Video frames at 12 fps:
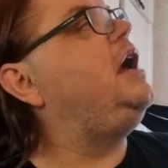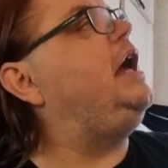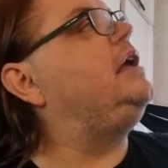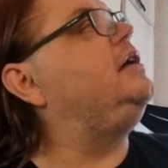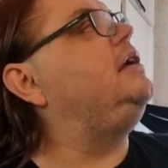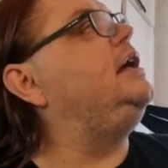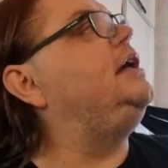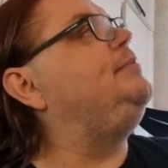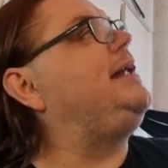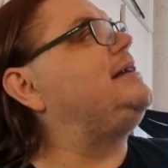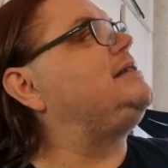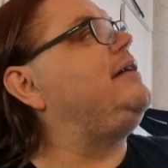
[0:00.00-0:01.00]
I got a
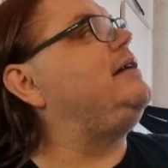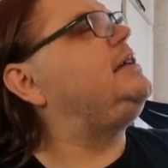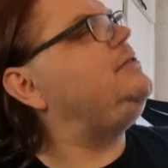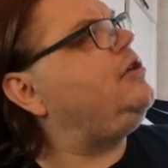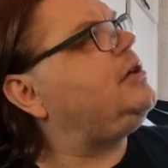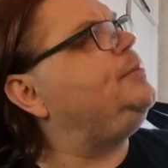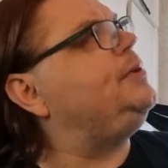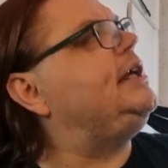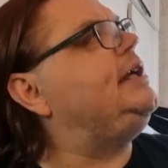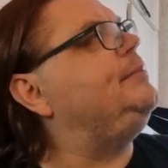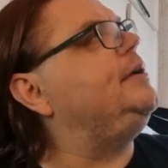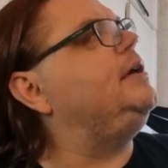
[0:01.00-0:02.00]
Black Zarak, not
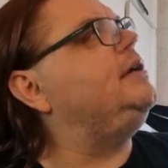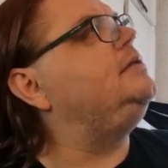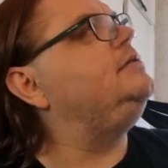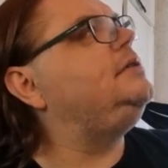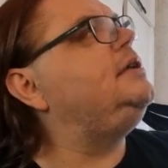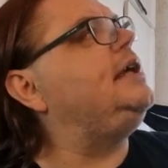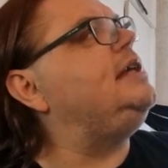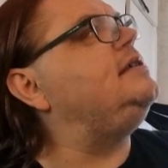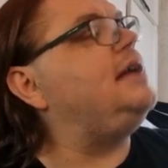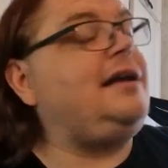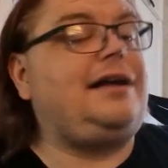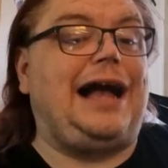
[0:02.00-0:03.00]
complete, but
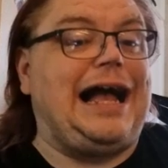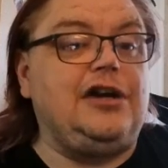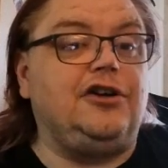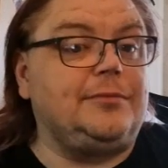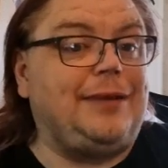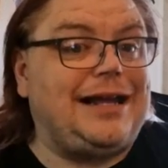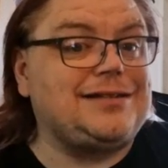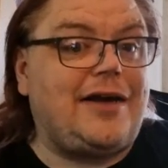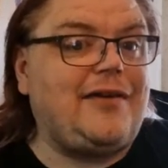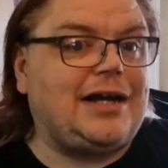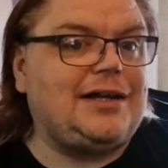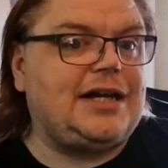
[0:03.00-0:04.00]
I own a Black
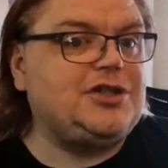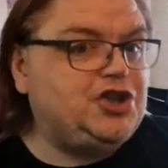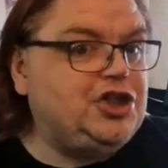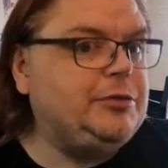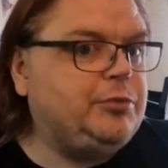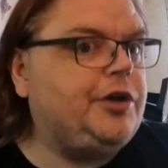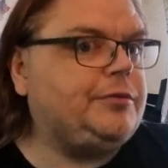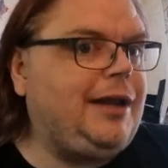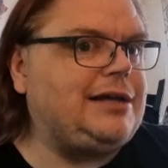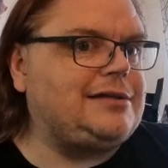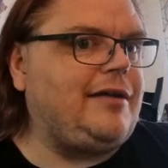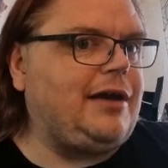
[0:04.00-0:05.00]
Zarak, a G1
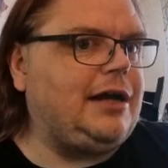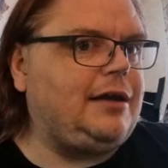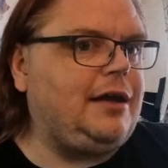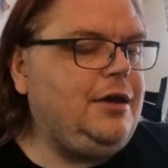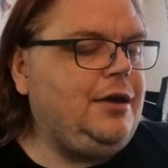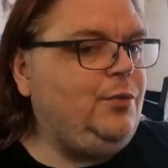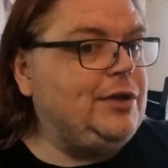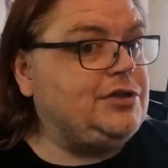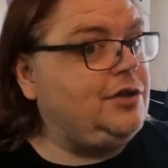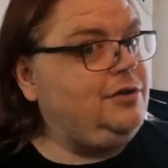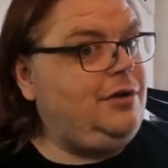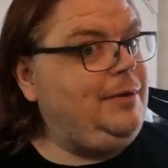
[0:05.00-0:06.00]
Black Zarak, which
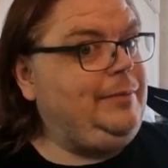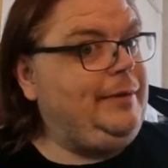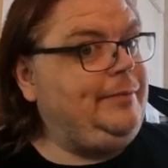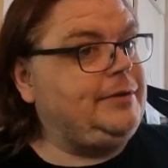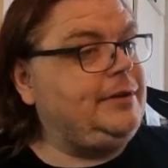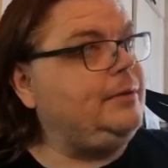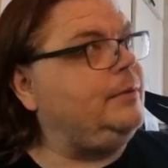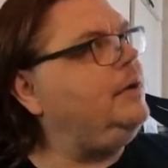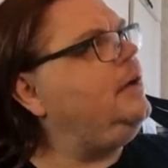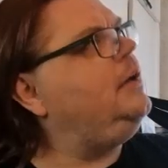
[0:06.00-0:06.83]
not many people do,